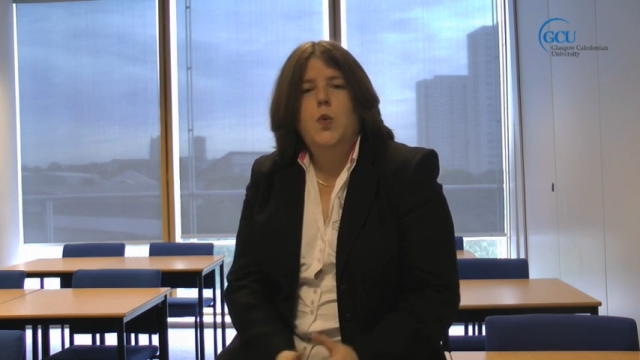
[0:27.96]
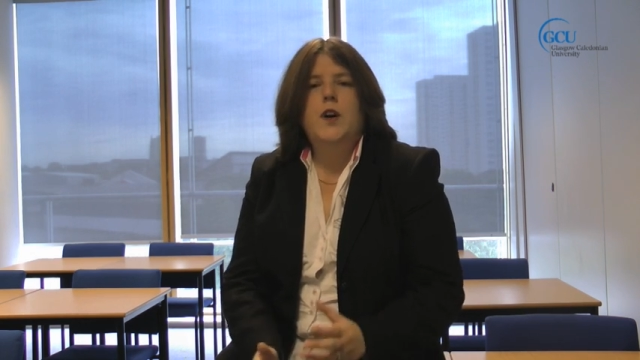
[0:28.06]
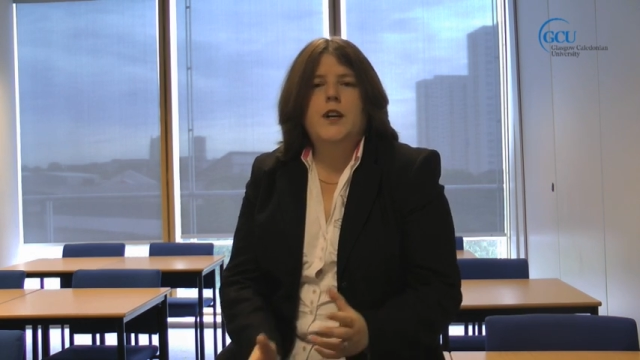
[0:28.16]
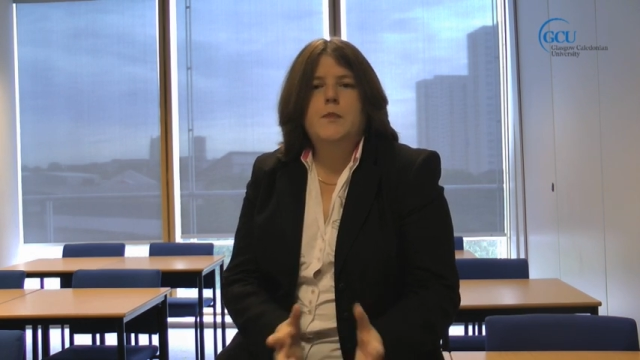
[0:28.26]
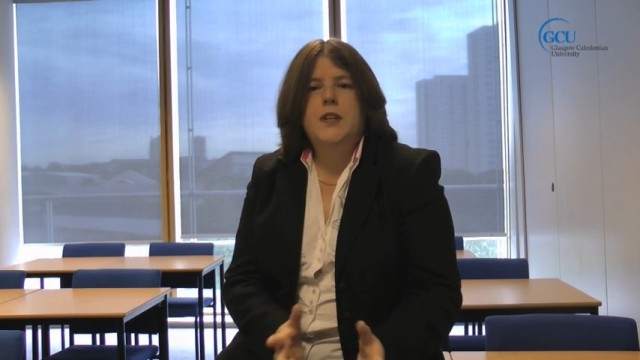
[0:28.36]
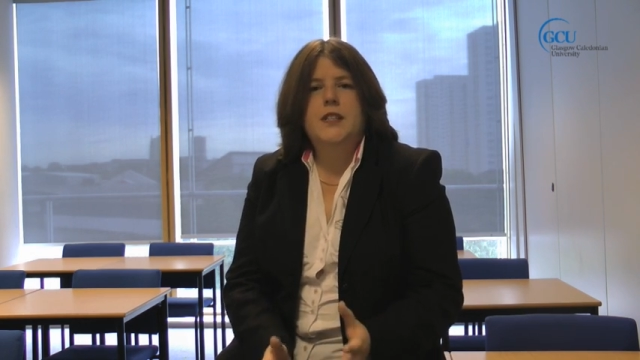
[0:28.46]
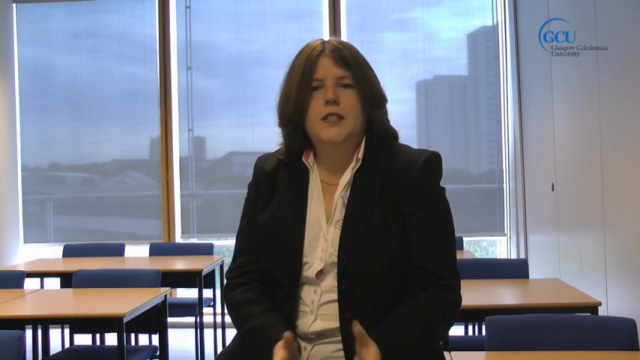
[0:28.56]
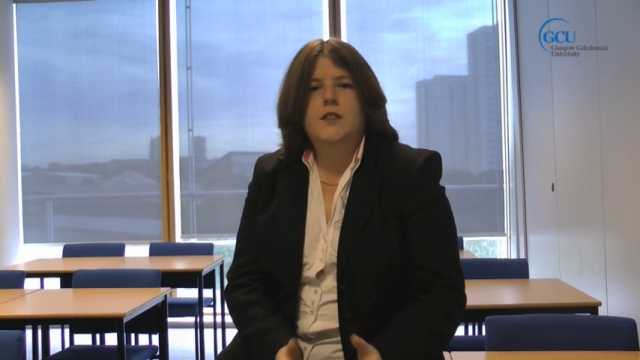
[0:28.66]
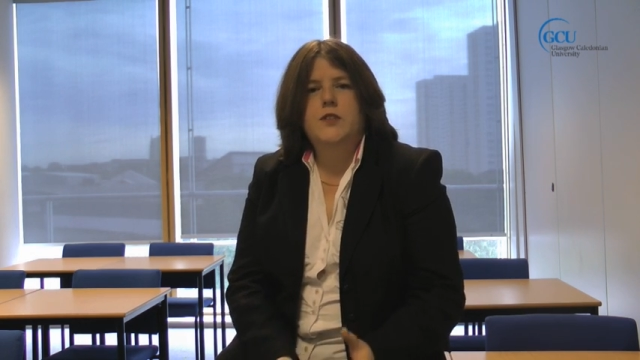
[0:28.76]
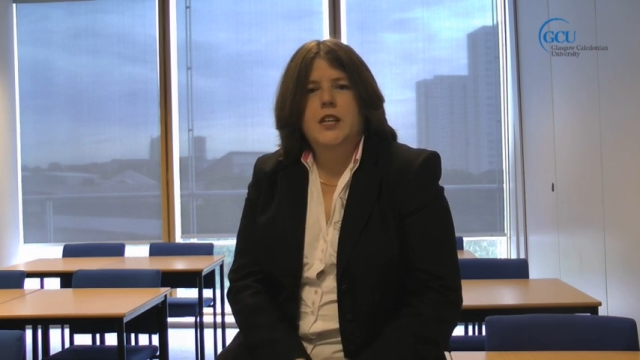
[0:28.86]
Why am I
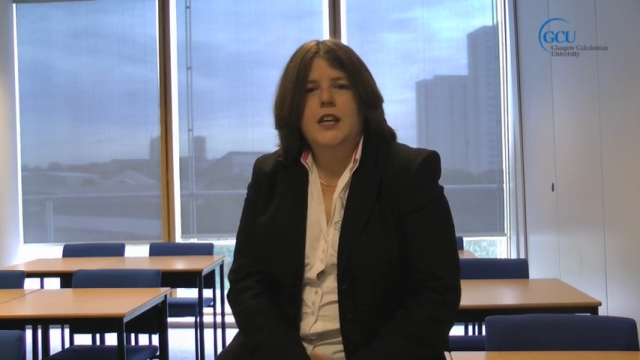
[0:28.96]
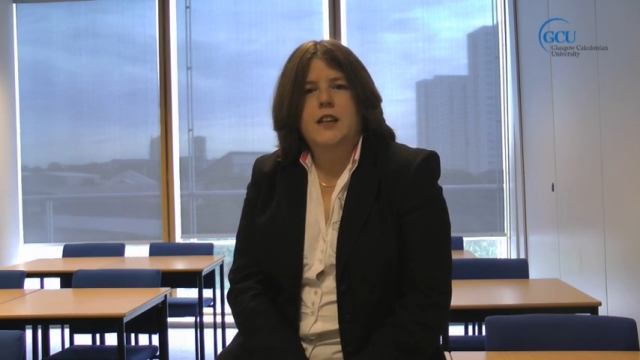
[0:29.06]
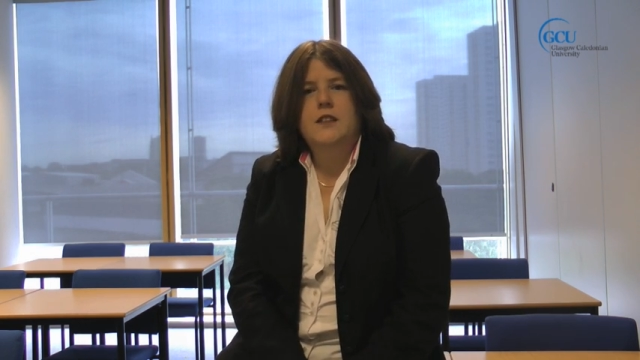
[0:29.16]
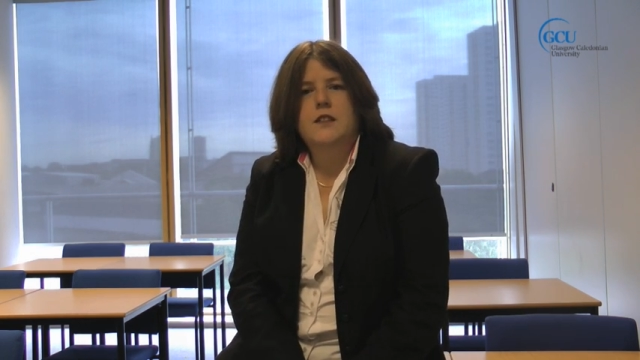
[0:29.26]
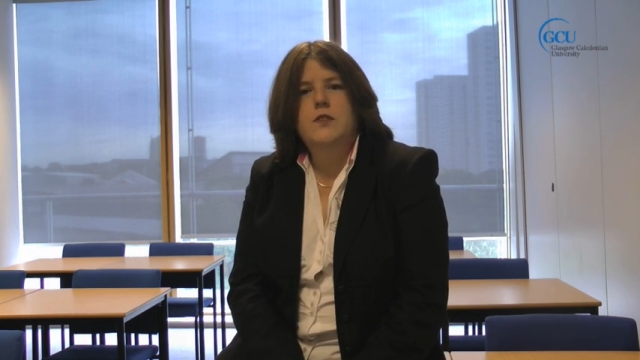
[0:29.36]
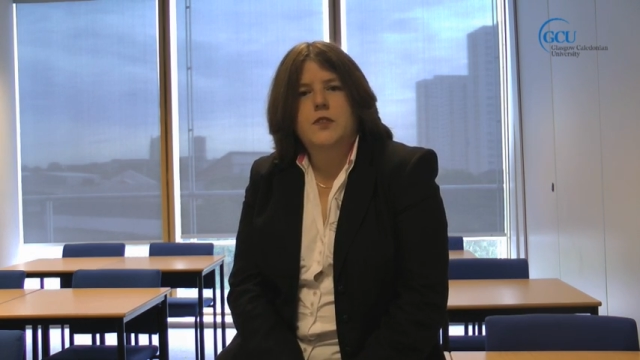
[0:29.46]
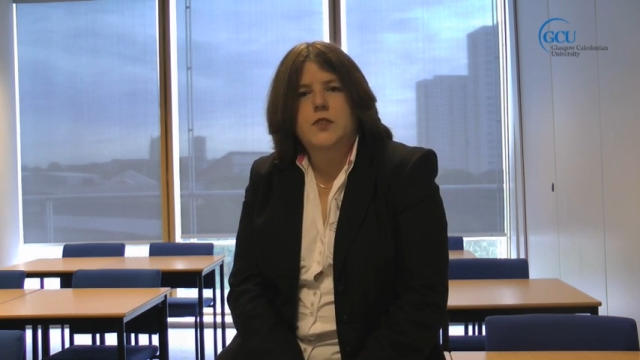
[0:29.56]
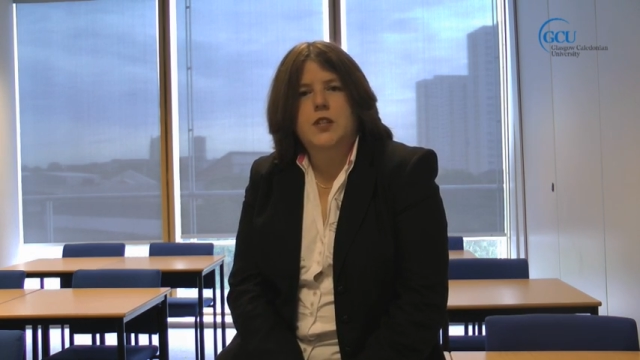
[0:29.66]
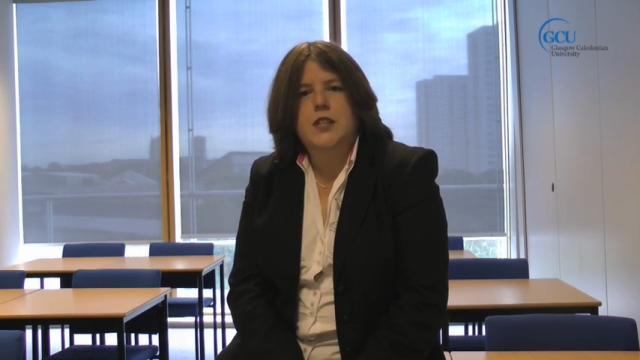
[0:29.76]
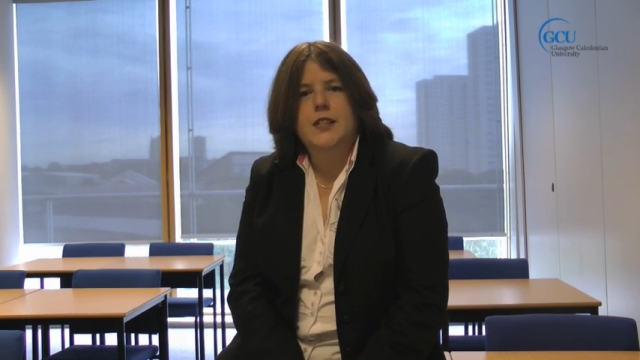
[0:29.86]
still only getting in the
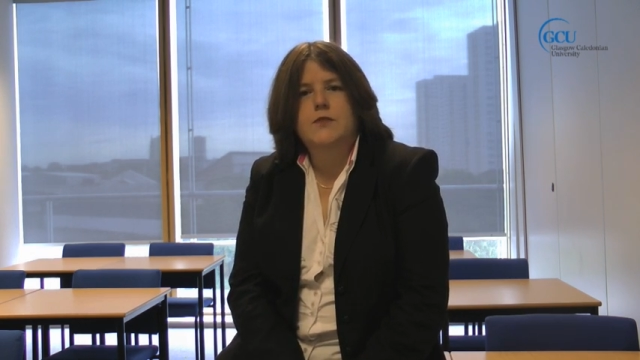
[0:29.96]
50s?